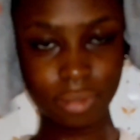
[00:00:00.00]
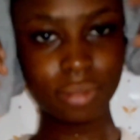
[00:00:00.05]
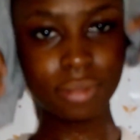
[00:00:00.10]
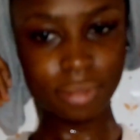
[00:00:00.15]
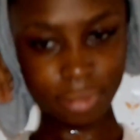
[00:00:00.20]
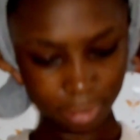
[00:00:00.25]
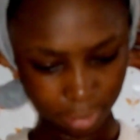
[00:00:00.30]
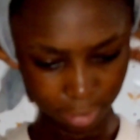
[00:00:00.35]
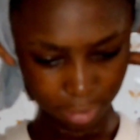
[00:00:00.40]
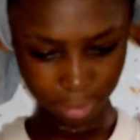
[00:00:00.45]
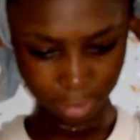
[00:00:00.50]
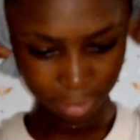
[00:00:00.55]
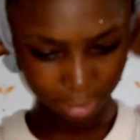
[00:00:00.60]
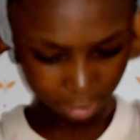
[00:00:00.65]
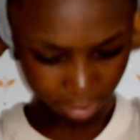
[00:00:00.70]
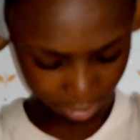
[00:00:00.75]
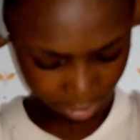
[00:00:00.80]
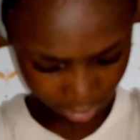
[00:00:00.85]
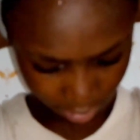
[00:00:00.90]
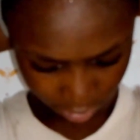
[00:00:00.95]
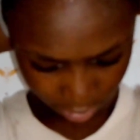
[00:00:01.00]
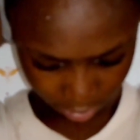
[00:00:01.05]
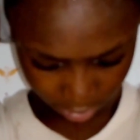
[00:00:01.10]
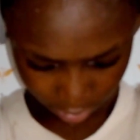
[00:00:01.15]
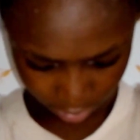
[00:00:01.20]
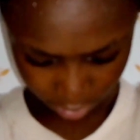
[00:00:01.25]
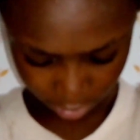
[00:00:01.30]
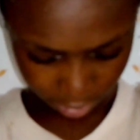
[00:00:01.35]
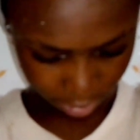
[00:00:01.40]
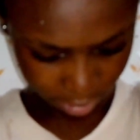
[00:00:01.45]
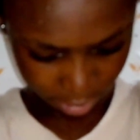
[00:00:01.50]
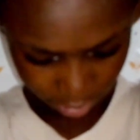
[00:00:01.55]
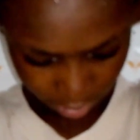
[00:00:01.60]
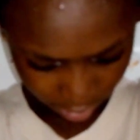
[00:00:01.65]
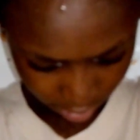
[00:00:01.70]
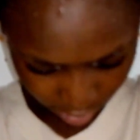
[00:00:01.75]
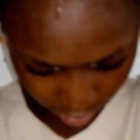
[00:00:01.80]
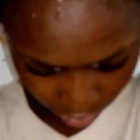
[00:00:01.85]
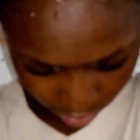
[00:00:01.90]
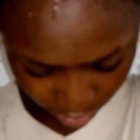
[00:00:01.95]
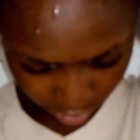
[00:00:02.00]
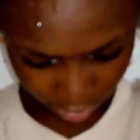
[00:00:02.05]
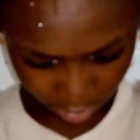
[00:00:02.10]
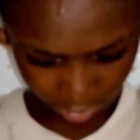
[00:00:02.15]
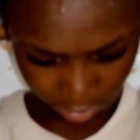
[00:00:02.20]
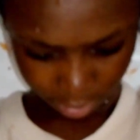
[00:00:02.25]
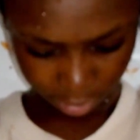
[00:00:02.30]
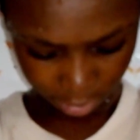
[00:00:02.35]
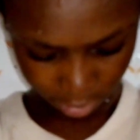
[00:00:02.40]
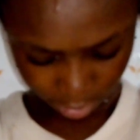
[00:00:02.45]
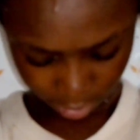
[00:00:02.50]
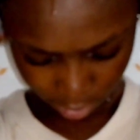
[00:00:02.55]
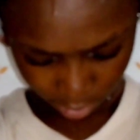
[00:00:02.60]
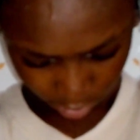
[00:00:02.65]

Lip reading: the rice water enters my hair very well.